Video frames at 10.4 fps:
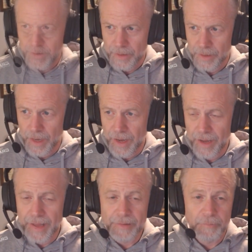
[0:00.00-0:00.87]

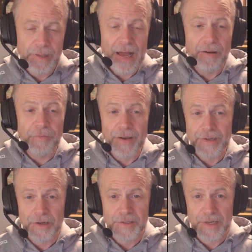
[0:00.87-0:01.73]
And we now
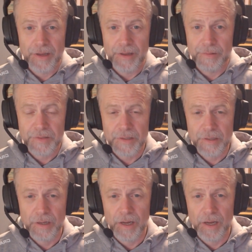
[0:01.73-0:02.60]
find ourselves
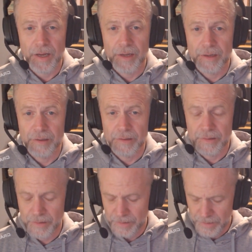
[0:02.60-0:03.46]

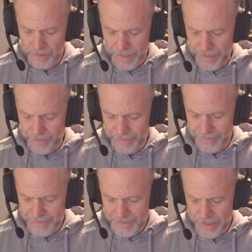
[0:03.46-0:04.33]
hailing
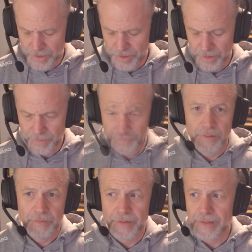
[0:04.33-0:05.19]
the station
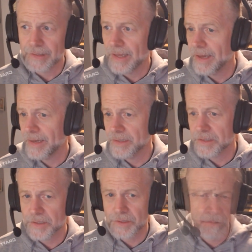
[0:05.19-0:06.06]
that
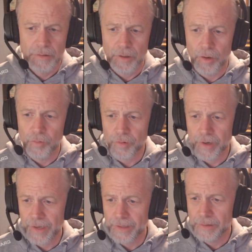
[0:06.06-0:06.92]
lies
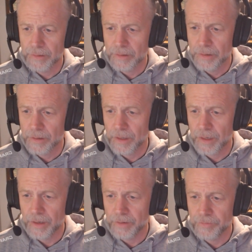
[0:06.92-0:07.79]
overhead
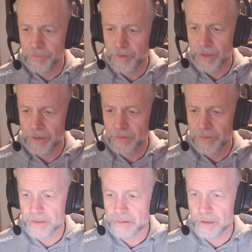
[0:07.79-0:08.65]
of
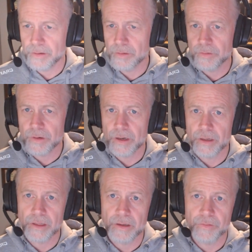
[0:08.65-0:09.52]
the
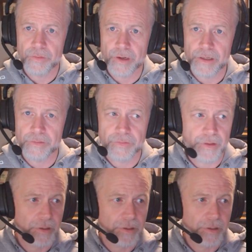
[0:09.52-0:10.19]
overhead of the